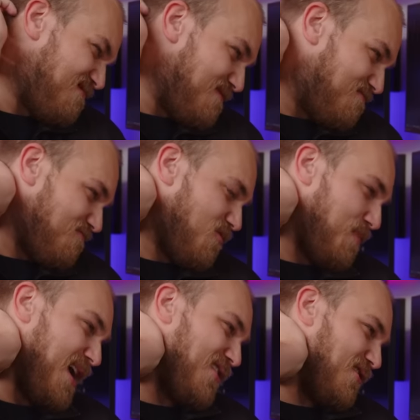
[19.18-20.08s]
we, we're
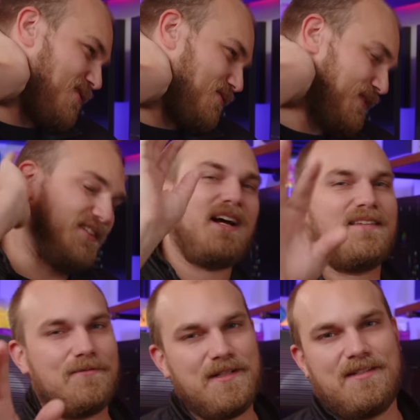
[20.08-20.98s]
better. We still,
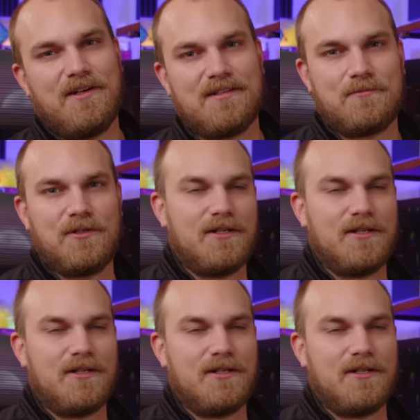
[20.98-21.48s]
got, we still got somewhere to